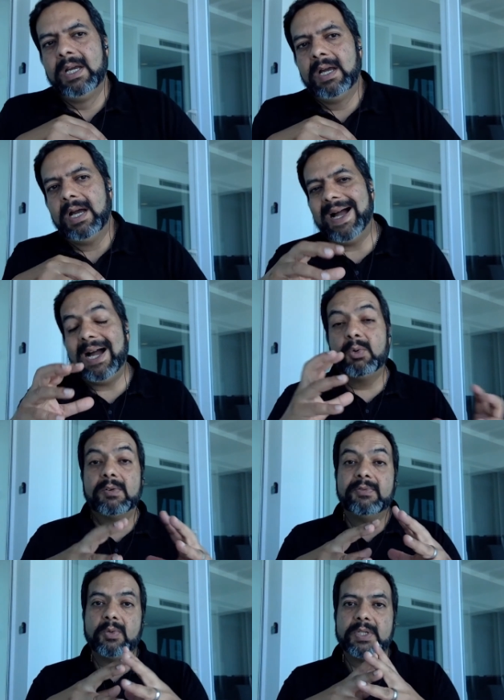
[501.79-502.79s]
Our
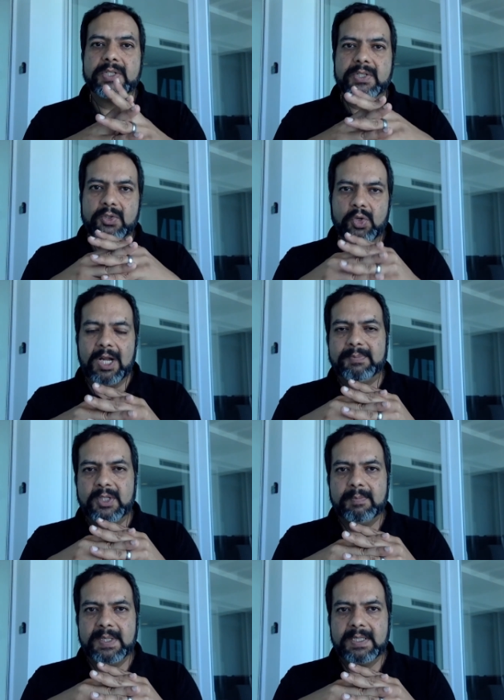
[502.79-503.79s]
focus is drop
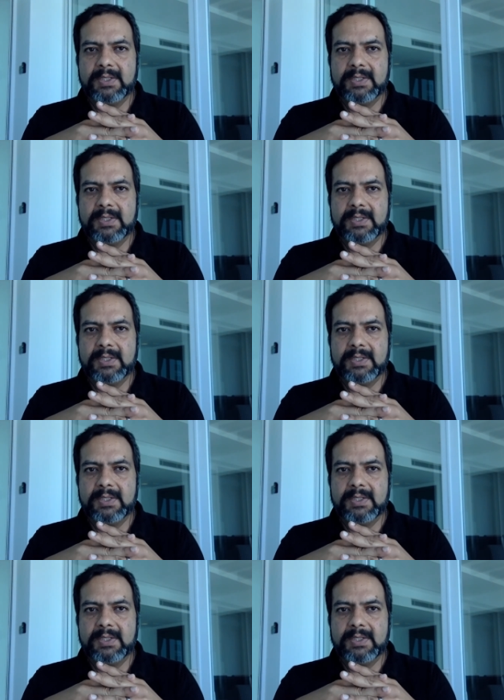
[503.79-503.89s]
shipping,